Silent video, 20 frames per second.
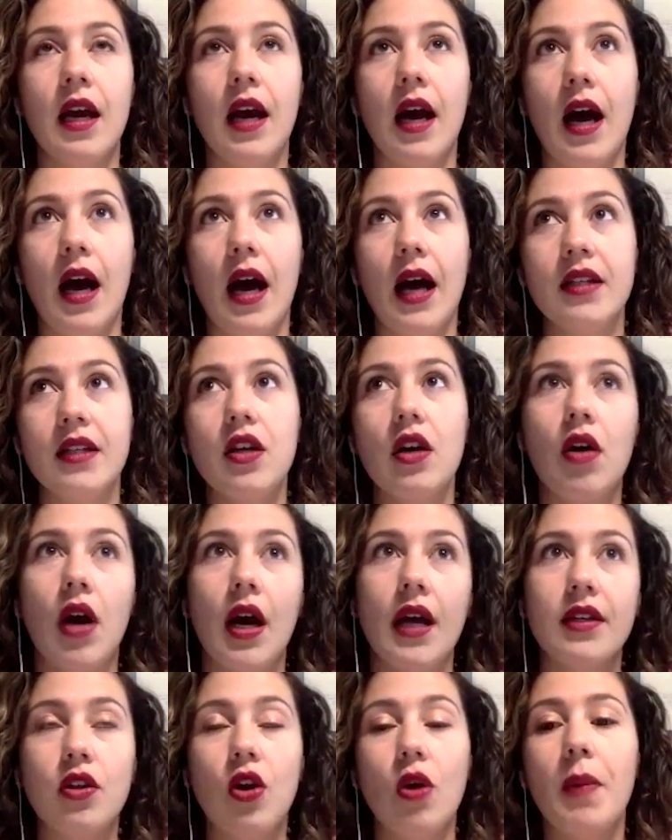I'd
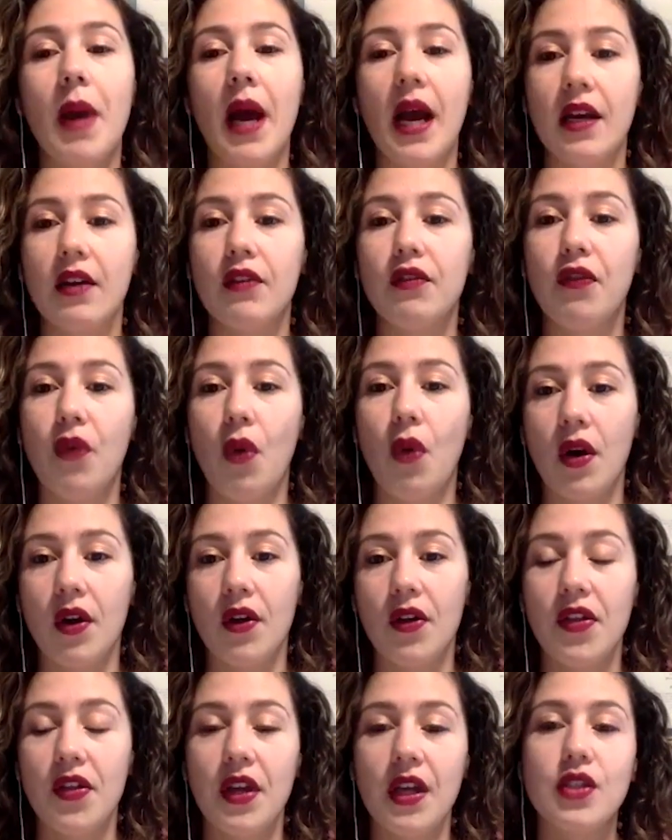go back and
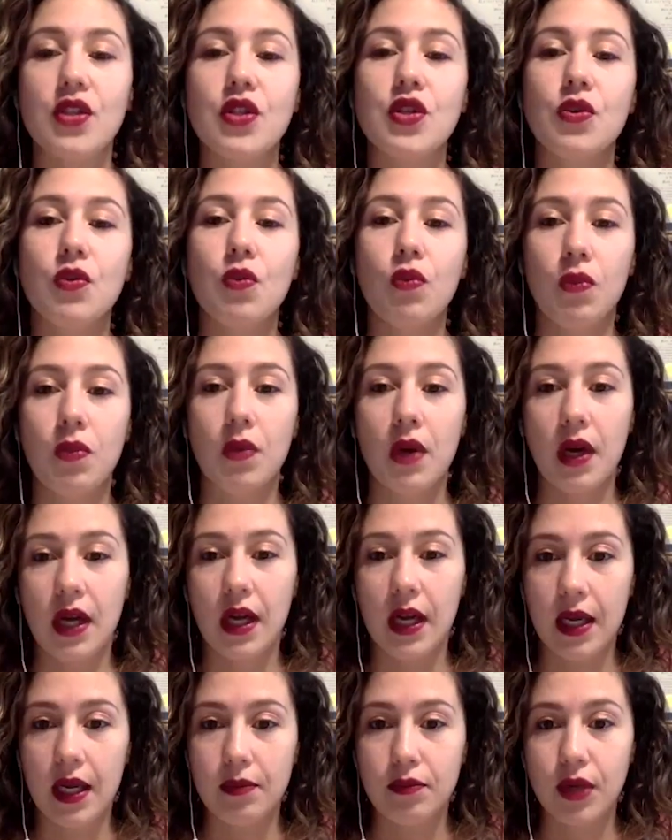forth into
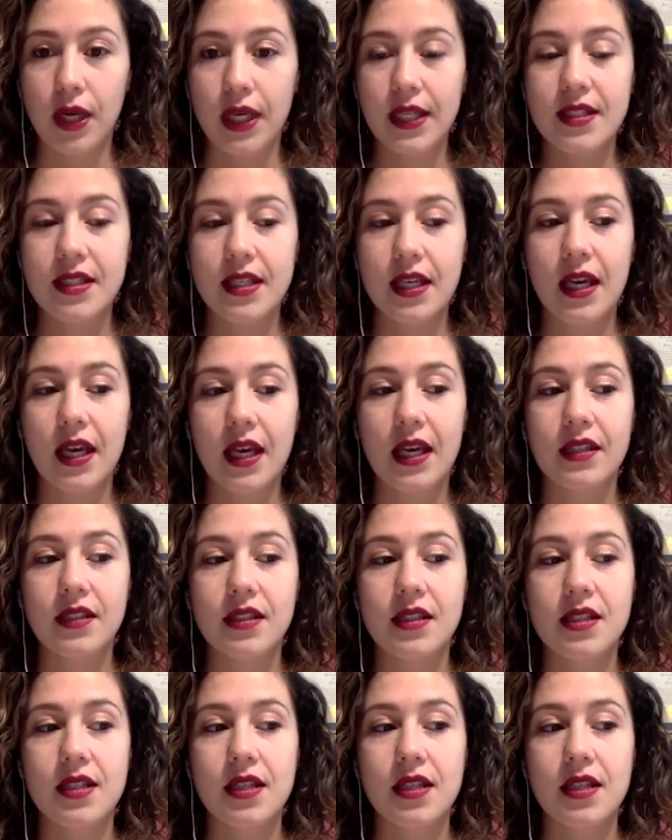embracing it.